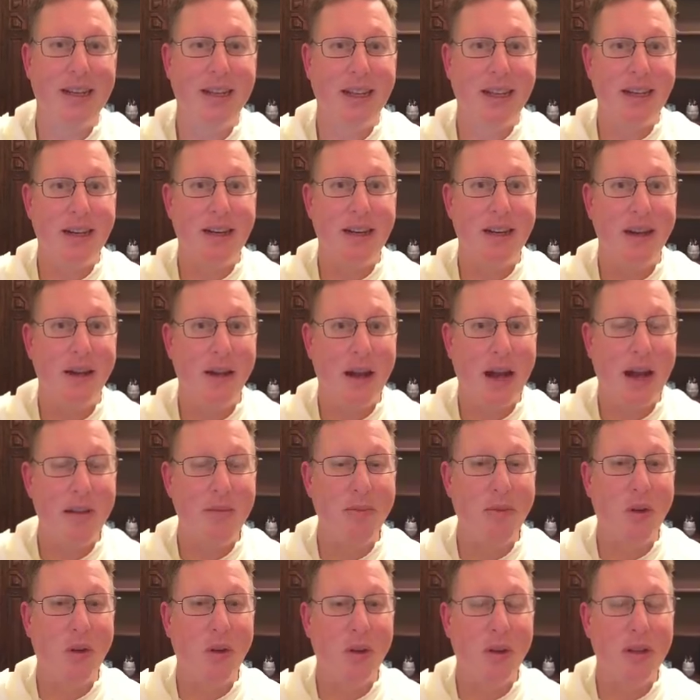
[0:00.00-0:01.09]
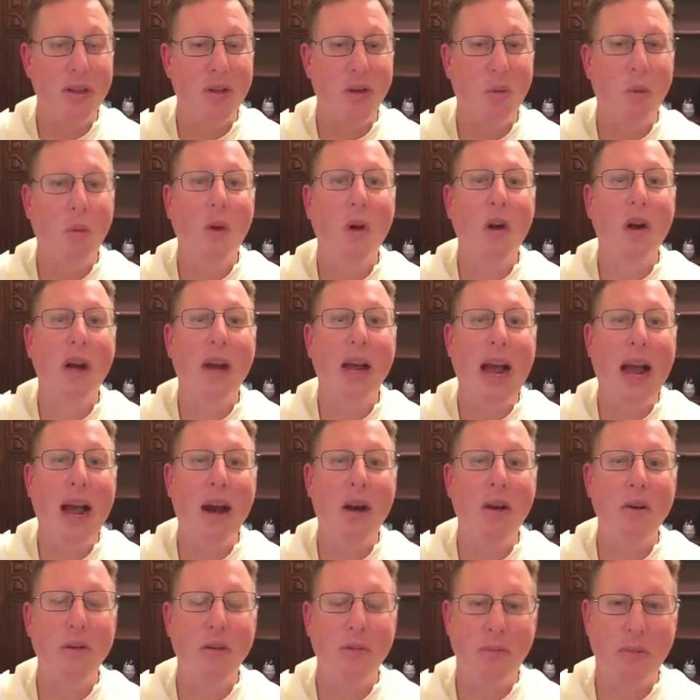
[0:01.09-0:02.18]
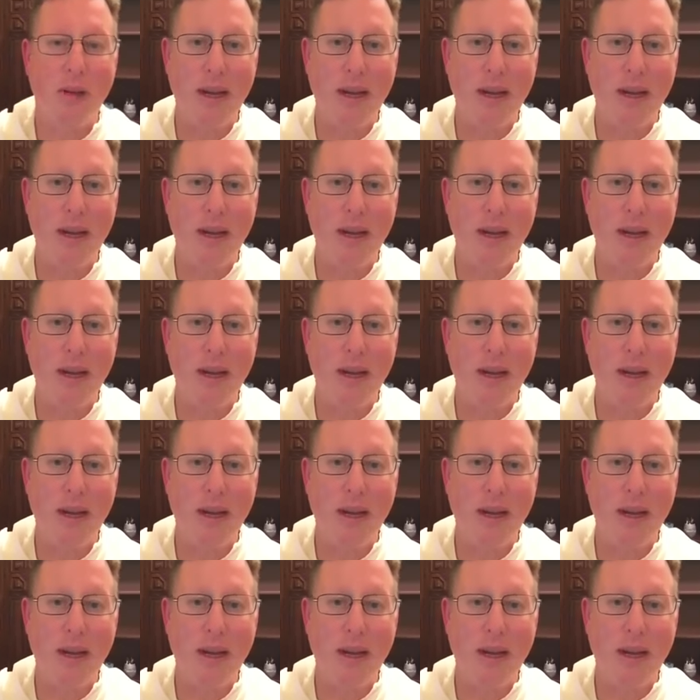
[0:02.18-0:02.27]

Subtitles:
that I'm going to work out